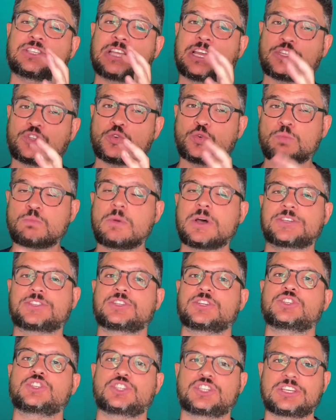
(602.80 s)
that you must
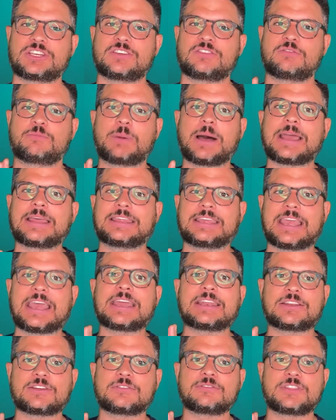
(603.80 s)
achieve by the
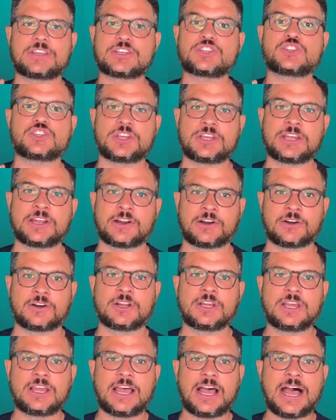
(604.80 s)
end of this year
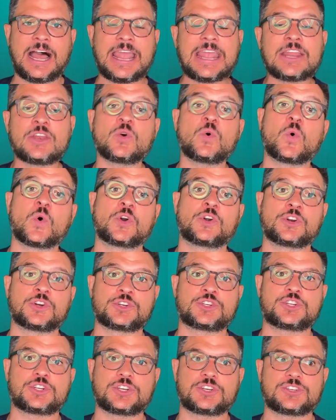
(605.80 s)
in order
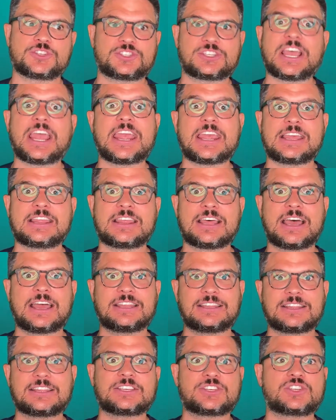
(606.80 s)
to say
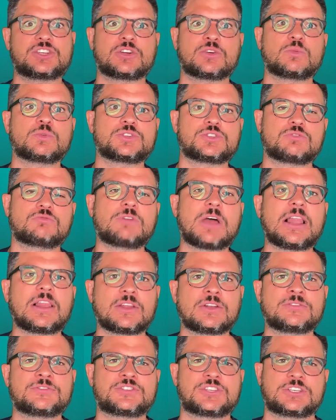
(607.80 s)
that this year was a
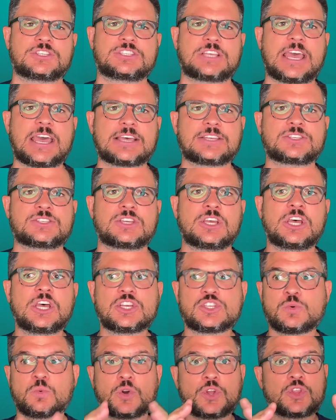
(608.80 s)
relative success.
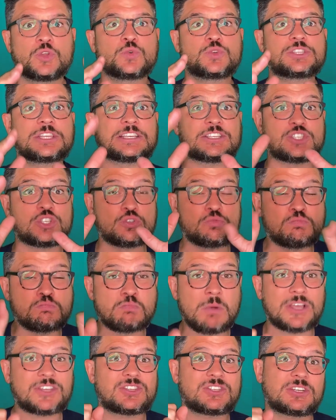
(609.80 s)
So what are those things that you
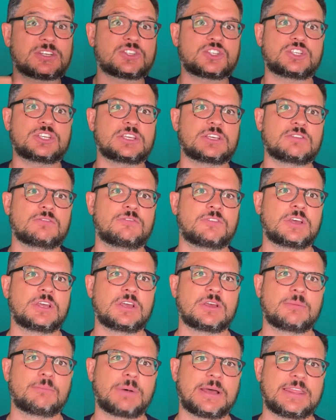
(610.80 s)
must achieve
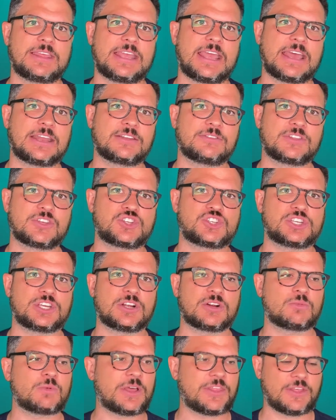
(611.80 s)
by the end of this
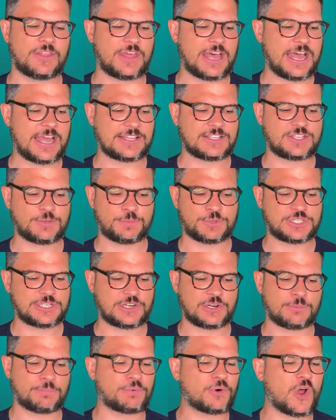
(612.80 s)
year, whether that's a
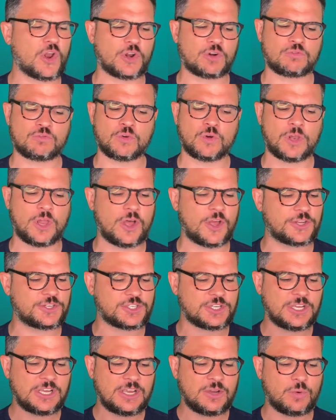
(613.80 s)
particular product rollout,
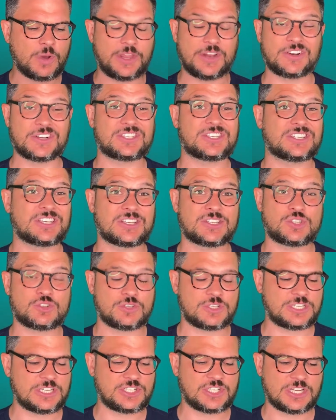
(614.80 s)
whether it's a
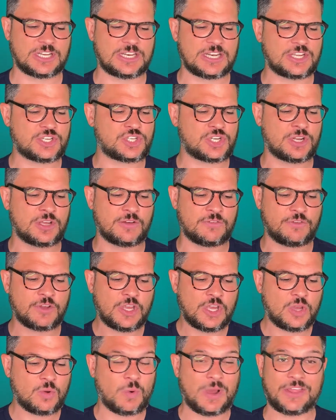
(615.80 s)
strategic initiative,
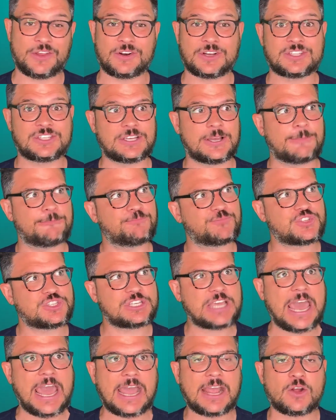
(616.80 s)
whether it's a
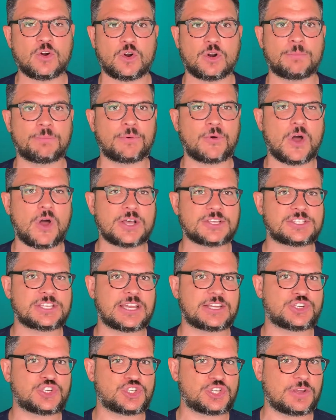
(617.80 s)
tech or a
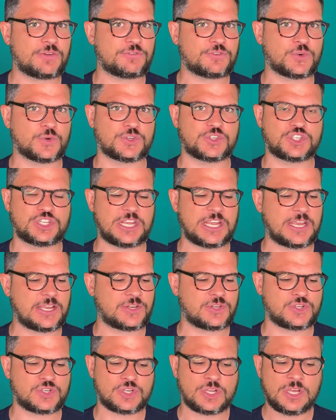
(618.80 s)
process shift or
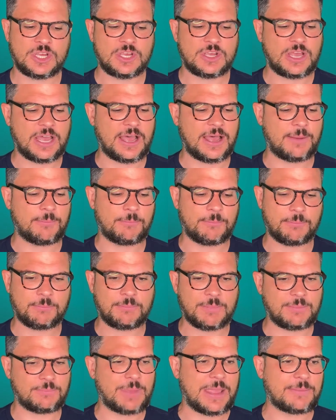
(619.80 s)
change,
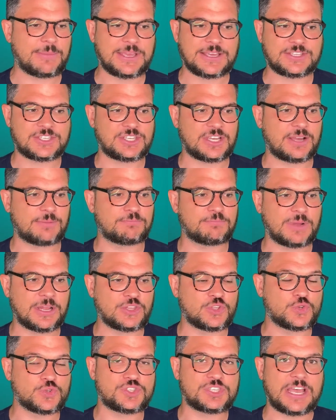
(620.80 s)
maybe it's a
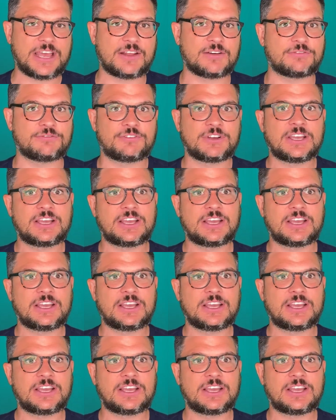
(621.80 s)
new set of